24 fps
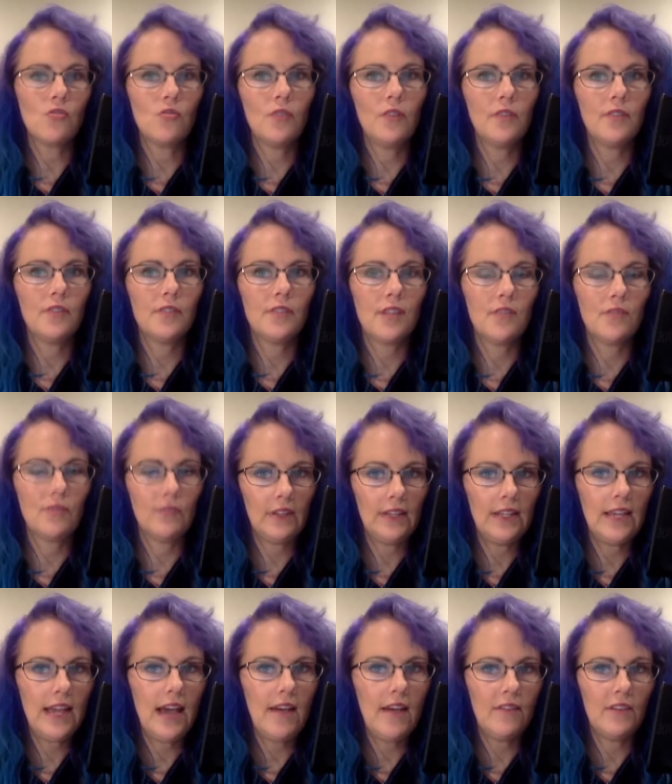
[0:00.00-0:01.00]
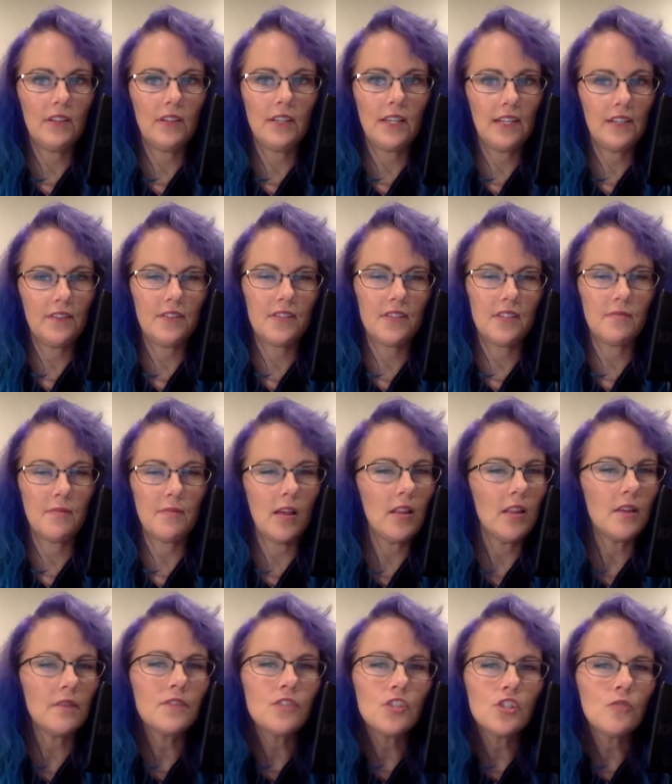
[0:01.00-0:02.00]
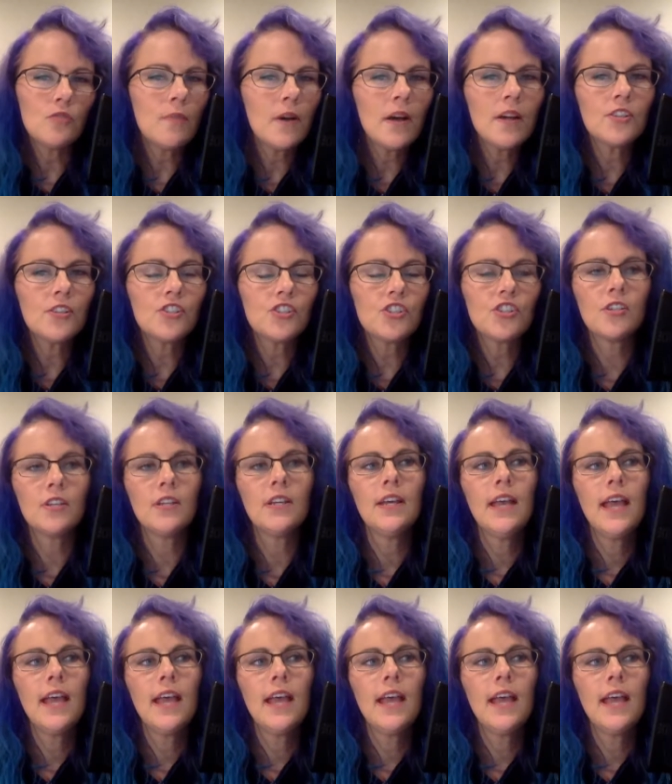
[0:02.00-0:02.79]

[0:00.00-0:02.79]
oils that I really haven't liked the smell of too much.